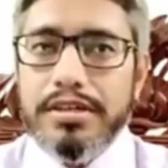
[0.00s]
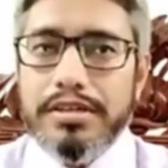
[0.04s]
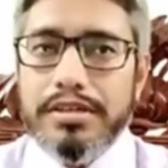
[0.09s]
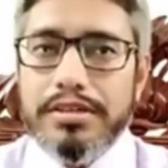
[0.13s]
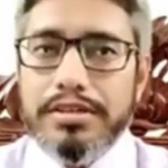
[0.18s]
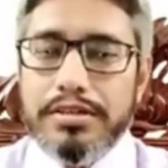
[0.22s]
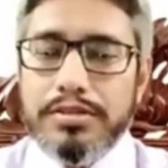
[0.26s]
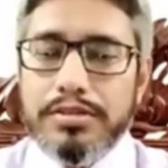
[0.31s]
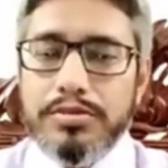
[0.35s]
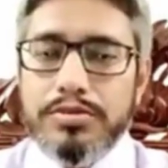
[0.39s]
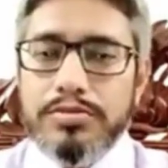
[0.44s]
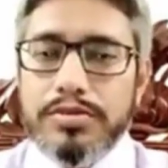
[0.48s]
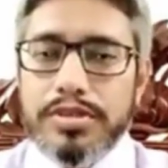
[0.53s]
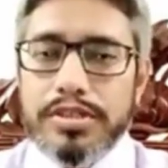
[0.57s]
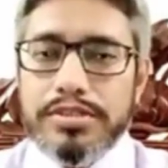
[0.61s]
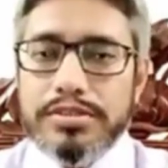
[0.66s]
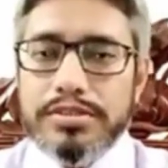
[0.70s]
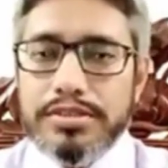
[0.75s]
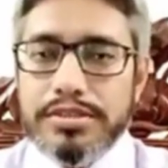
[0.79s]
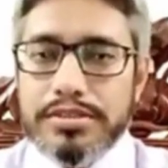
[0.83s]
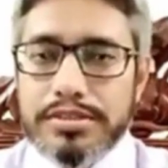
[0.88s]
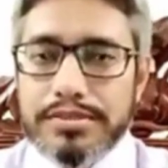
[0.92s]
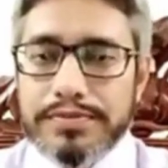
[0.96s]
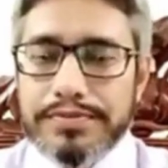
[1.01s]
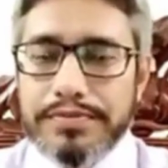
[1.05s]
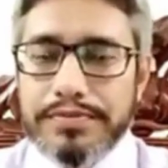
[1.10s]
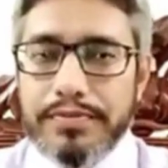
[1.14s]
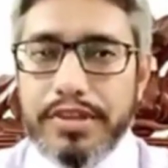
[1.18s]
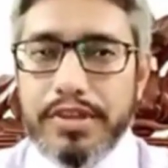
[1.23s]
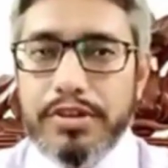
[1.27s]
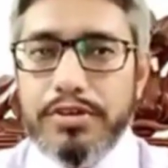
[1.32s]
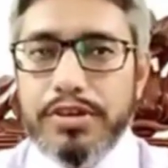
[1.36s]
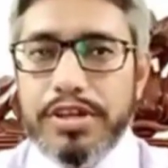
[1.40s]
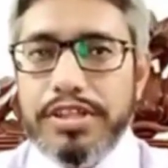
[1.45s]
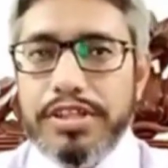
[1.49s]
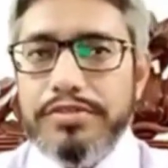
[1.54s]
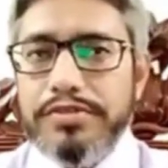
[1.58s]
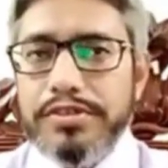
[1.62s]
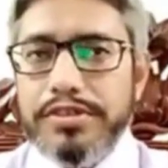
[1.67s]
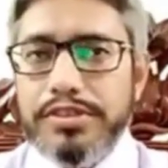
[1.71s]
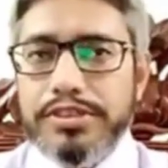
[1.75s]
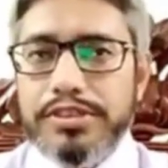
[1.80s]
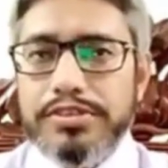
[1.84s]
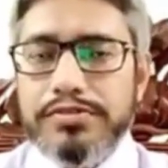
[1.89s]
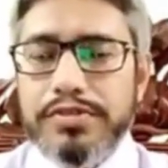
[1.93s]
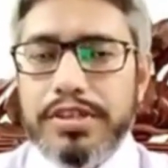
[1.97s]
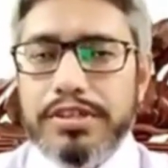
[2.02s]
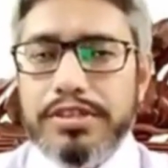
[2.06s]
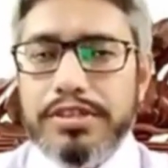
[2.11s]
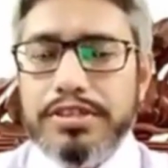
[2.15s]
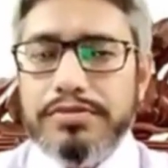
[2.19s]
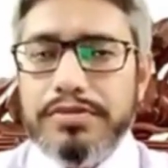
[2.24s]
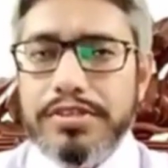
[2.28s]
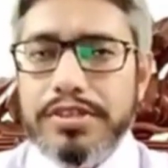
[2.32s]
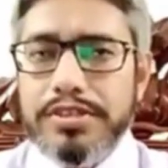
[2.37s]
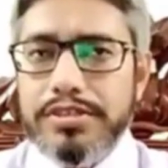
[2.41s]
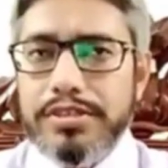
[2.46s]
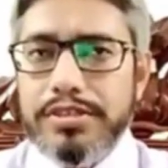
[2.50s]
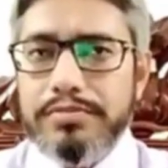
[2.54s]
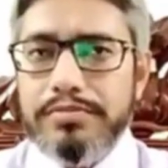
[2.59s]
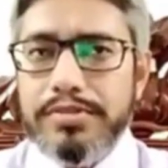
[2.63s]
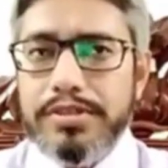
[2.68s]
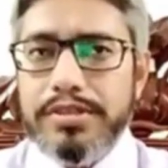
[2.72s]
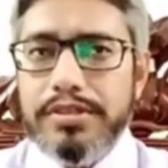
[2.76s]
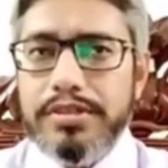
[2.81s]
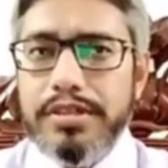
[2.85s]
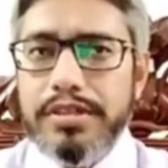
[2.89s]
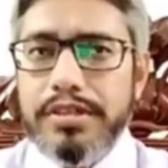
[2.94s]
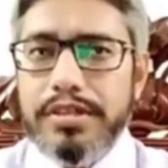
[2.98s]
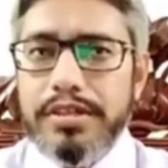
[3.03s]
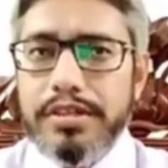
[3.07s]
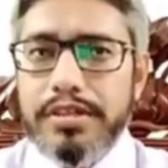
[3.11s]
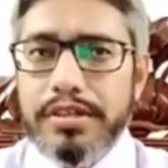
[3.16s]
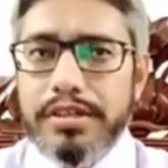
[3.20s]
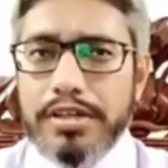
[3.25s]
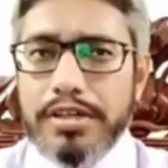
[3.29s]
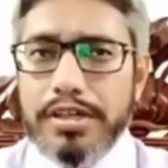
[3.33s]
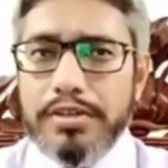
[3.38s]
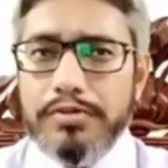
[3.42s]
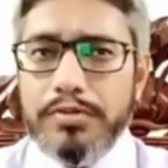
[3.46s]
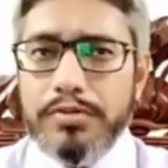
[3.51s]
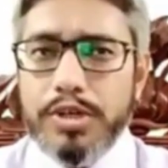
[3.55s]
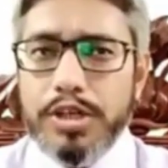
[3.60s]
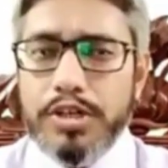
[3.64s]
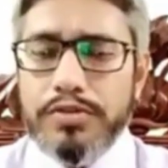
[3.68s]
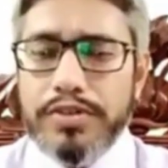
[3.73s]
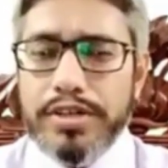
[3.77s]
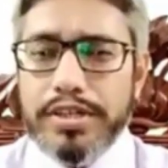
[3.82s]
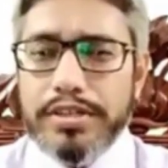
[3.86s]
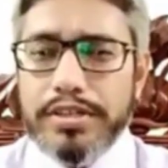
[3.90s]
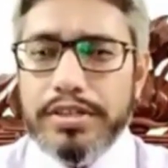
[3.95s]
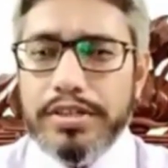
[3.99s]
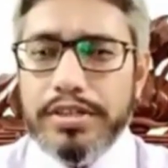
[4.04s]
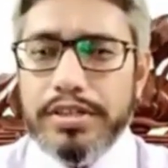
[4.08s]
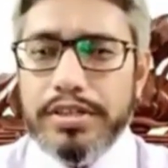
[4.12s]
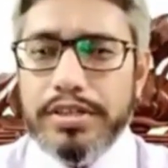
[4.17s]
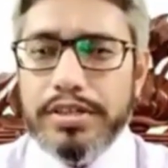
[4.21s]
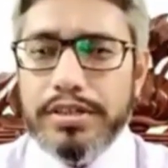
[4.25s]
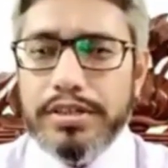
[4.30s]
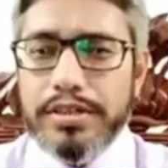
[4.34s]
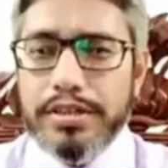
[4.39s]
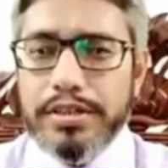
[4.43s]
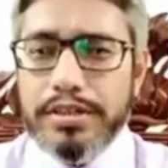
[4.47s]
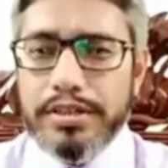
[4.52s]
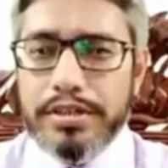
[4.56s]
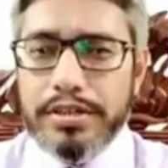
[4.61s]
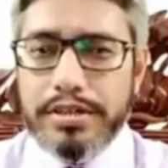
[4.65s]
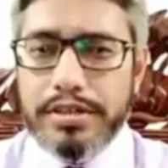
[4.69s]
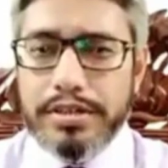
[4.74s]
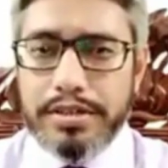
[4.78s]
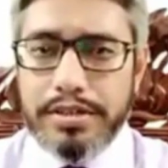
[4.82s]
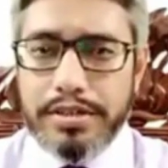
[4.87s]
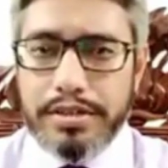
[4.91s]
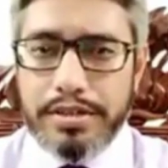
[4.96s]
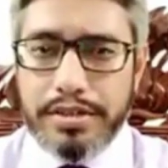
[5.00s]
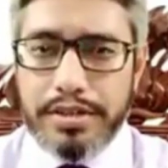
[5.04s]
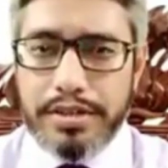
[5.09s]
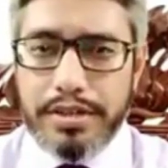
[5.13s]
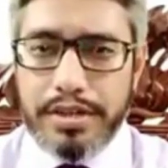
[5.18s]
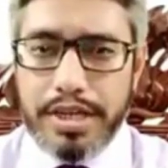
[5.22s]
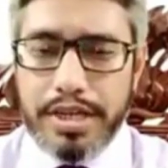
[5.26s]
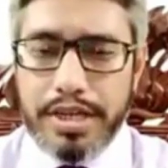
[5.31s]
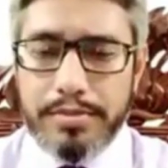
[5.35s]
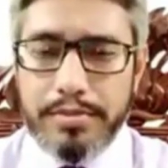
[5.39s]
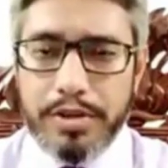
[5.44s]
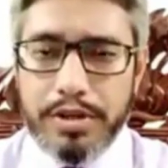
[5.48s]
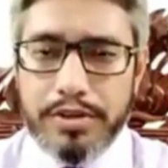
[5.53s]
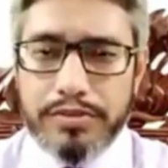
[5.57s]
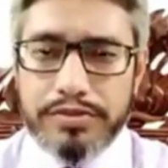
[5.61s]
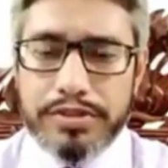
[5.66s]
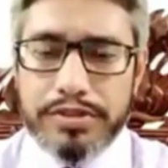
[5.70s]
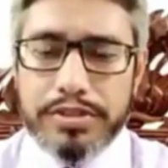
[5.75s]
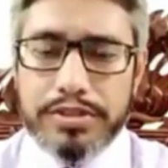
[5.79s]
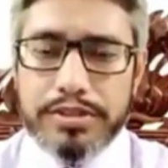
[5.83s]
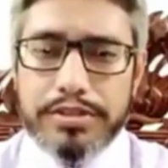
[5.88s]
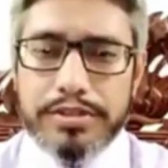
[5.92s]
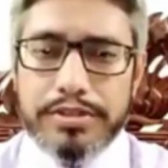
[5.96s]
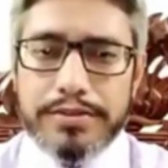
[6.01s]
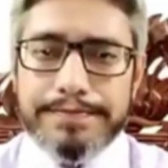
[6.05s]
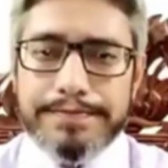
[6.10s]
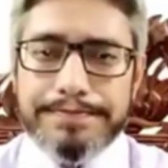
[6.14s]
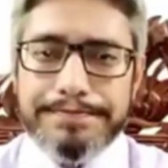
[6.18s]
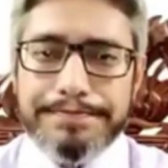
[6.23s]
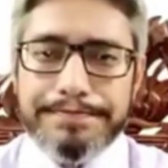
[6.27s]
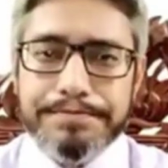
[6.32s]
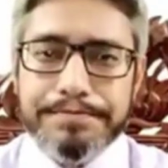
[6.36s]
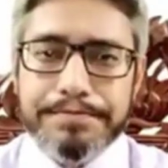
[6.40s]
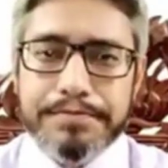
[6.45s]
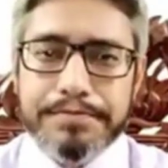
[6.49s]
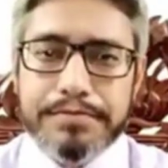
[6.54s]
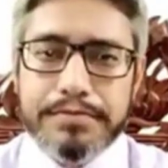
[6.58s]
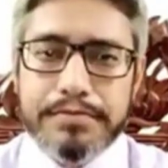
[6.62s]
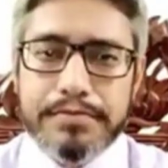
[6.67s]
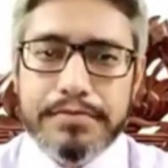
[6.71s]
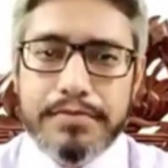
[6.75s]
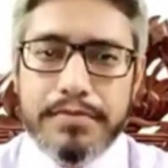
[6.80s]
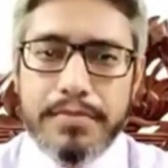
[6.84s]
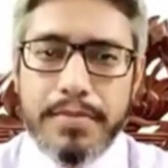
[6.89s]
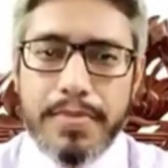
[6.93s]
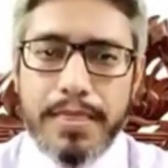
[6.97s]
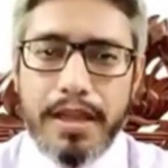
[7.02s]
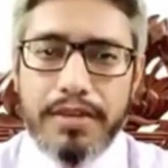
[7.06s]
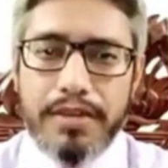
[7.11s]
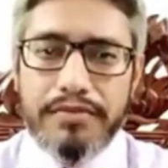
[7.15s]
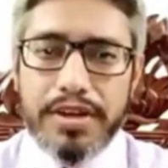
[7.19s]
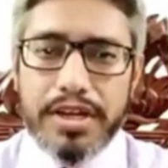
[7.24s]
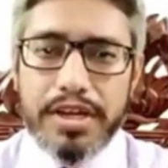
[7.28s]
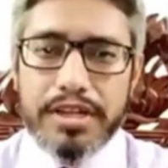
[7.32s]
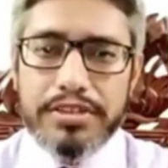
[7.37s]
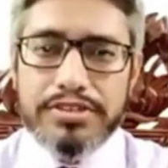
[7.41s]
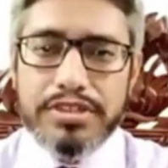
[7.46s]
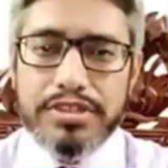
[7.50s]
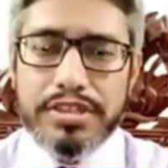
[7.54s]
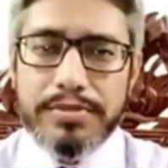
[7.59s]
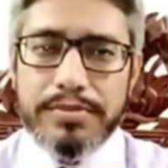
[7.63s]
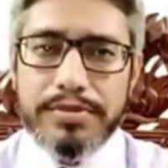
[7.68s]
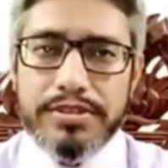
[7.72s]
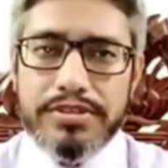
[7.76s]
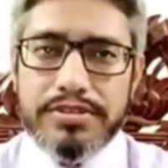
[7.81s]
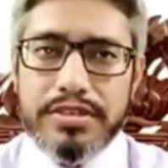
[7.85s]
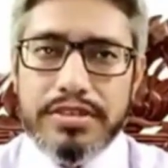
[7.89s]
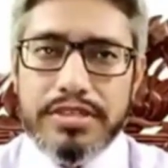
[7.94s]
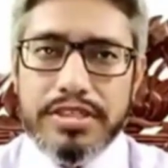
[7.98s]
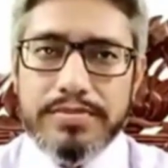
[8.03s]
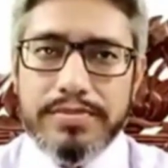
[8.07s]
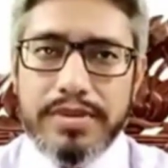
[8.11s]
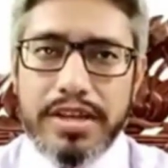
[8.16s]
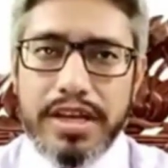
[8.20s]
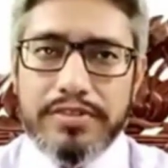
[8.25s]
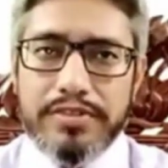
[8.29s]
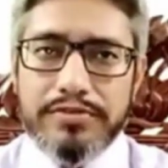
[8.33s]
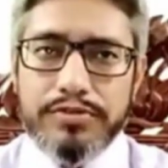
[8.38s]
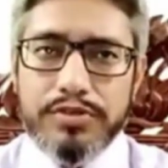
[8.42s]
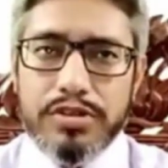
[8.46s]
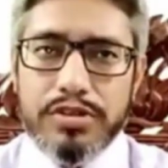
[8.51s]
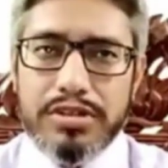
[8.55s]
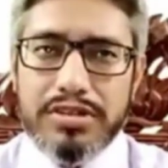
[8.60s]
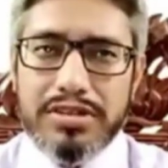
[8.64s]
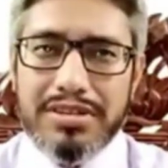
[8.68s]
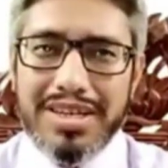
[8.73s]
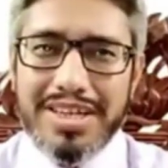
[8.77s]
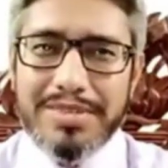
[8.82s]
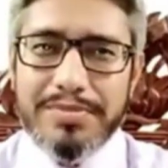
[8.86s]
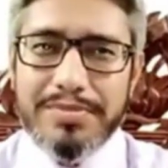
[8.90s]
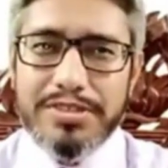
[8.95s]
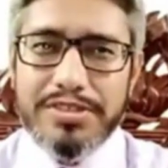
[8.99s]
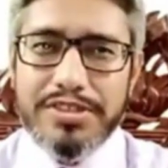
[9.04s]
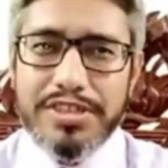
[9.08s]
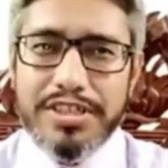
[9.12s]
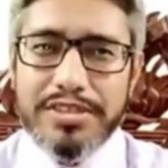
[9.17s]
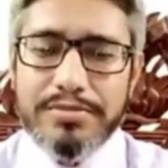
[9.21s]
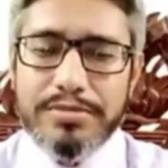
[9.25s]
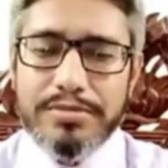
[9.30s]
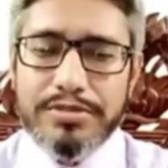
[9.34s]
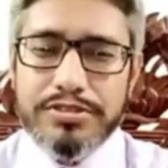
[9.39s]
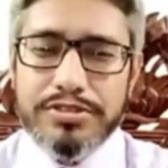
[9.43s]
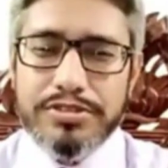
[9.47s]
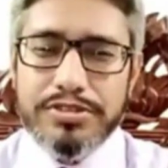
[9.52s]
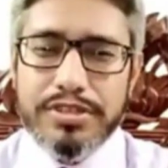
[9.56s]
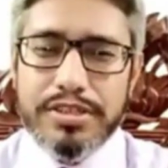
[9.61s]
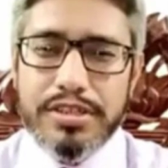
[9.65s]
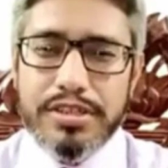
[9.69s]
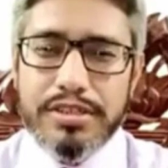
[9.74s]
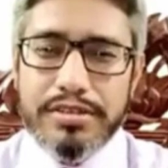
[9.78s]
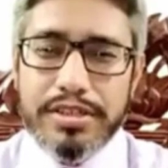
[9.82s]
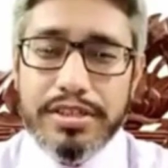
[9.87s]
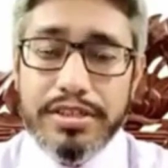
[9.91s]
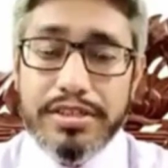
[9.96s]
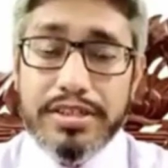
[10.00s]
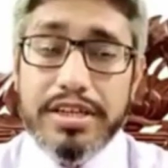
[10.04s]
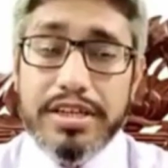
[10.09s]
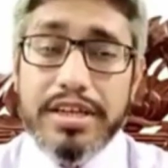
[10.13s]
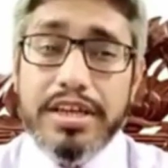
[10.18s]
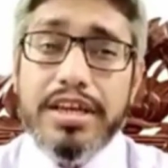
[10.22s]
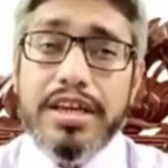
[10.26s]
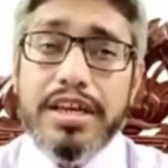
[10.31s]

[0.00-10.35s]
the good ones. Look at the first one. It's very simple, involving the name of the vacancy the person is applying for, administrative position, right?